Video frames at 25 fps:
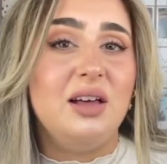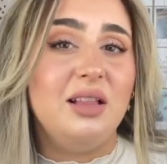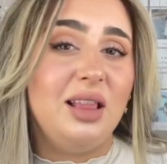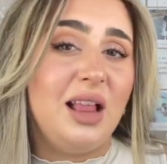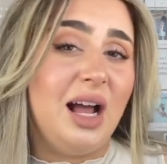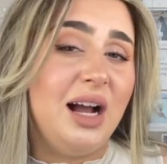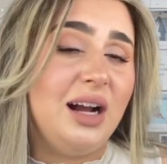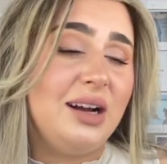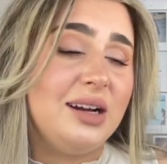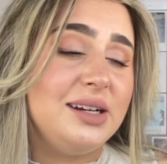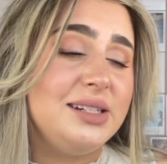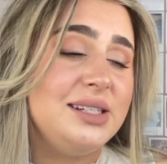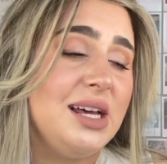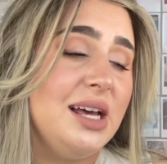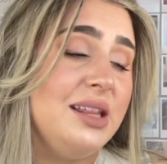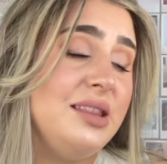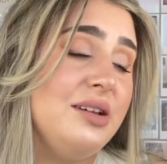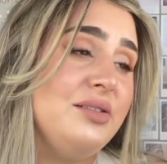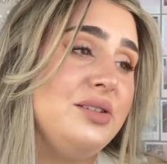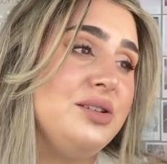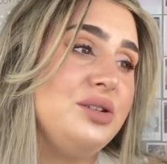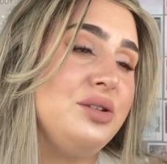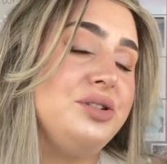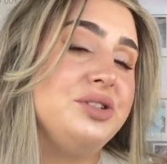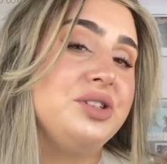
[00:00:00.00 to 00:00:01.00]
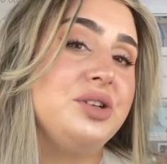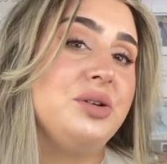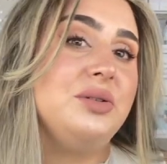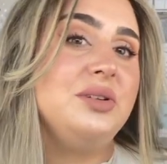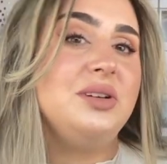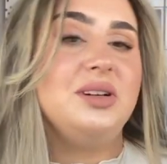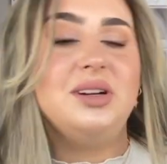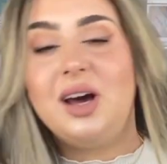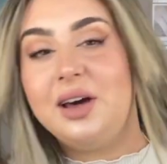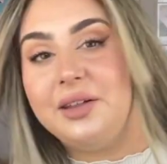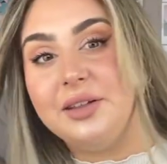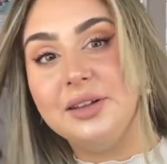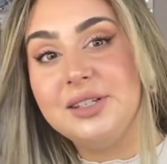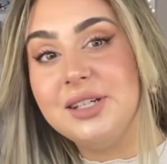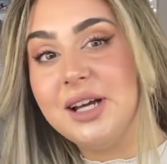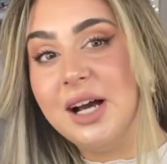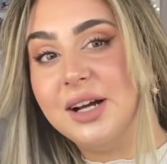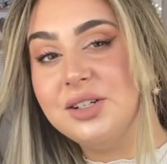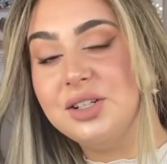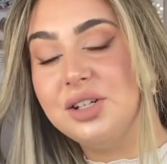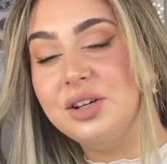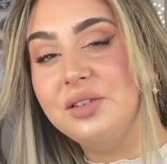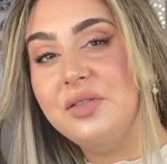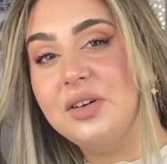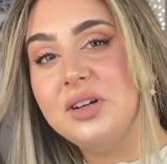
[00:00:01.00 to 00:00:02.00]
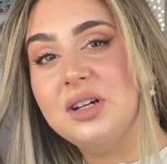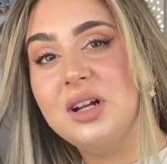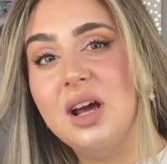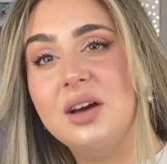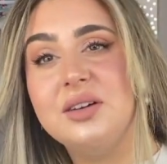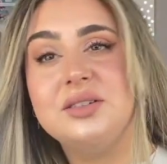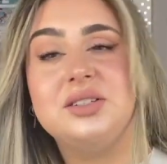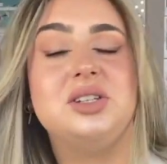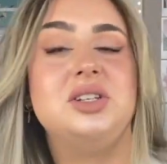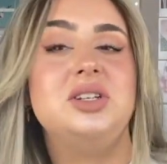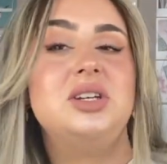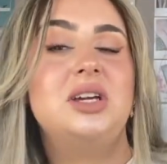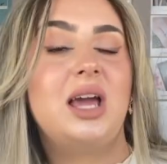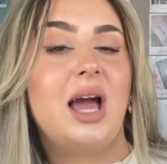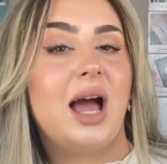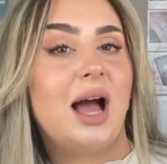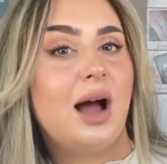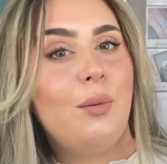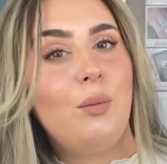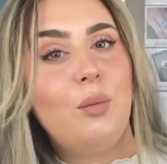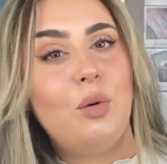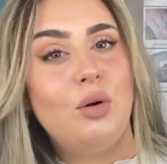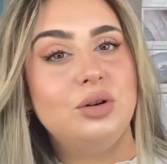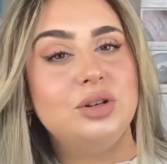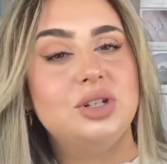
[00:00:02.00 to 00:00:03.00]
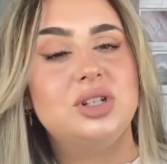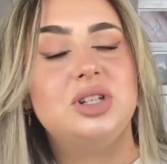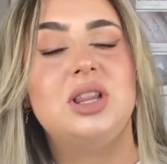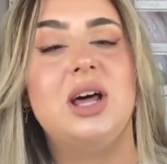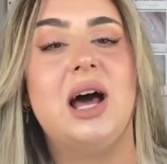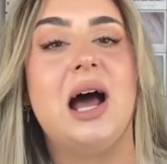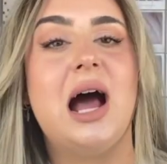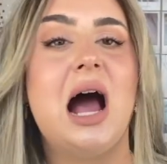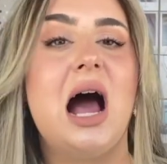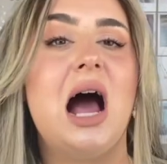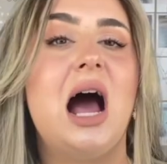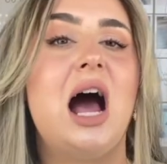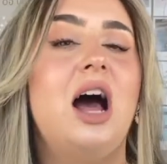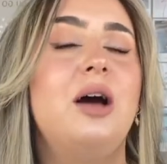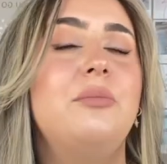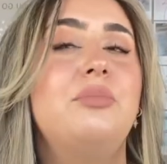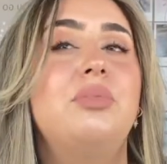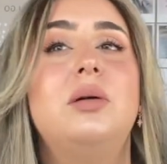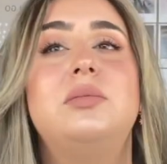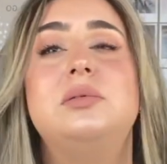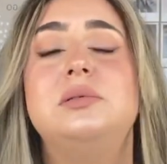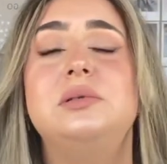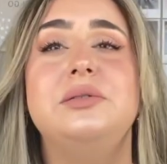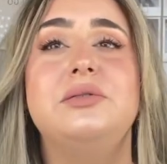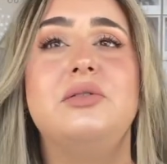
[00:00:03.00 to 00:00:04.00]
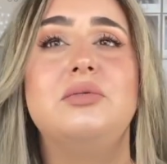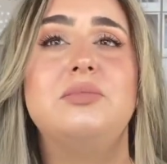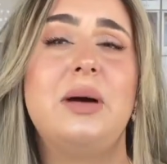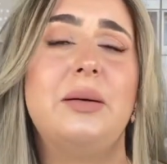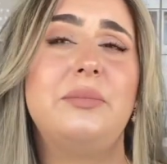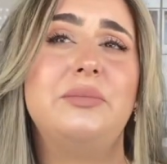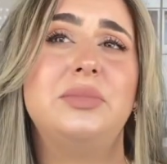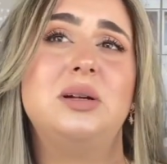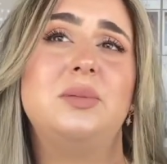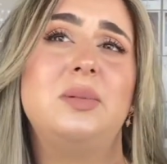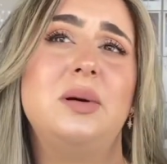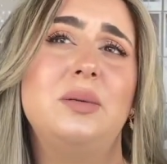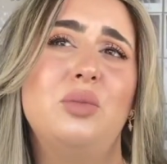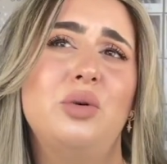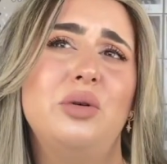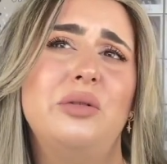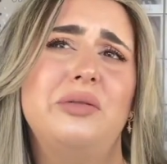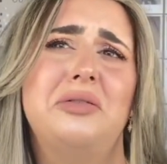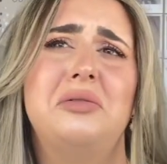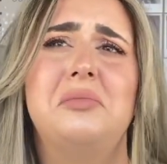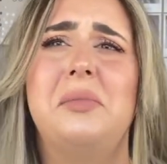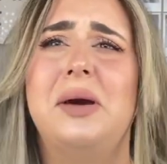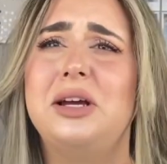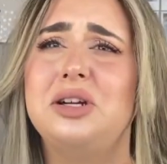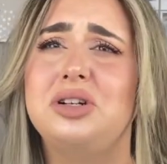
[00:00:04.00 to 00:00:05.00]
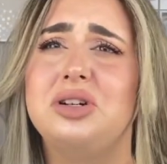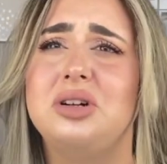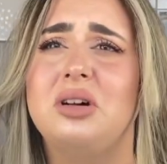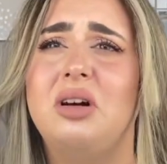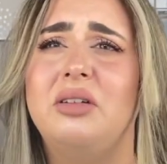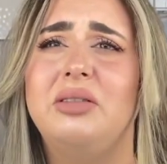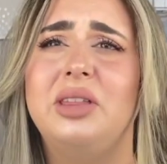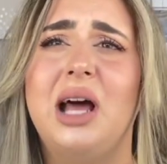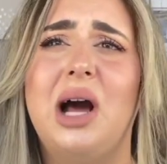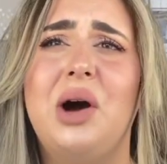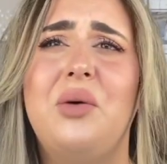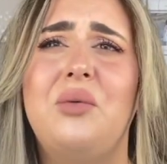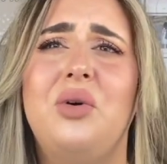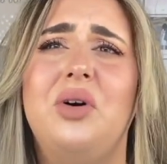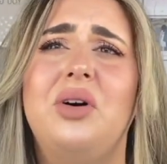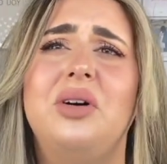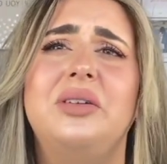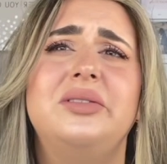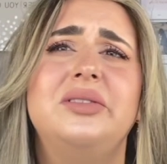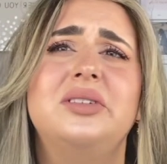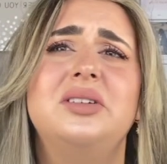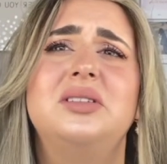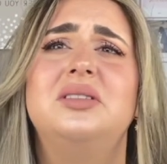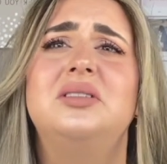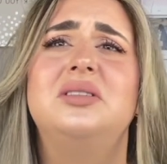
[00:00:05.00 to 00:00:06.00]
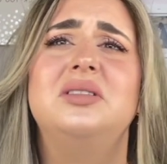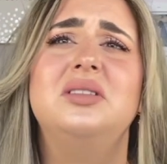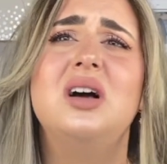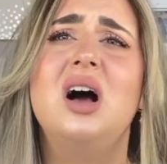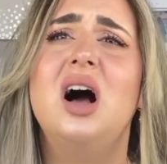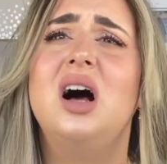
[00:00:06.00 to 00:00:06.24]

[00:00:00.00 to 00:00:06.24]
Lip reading: Like I said, there is also another tattoo video, so you can watch that. I probably remembered a bit more information on that one,